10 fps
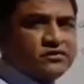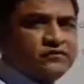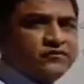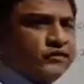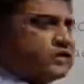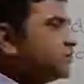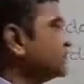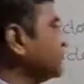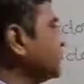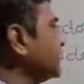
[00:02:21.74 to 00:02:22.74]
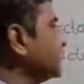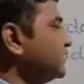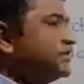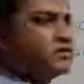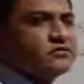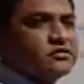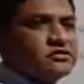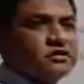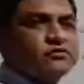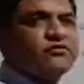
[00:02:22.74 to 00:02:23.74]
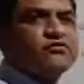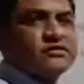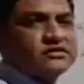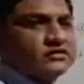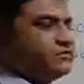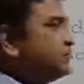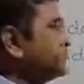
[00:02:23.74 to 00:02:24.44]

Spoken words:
we cannot find any number up to 27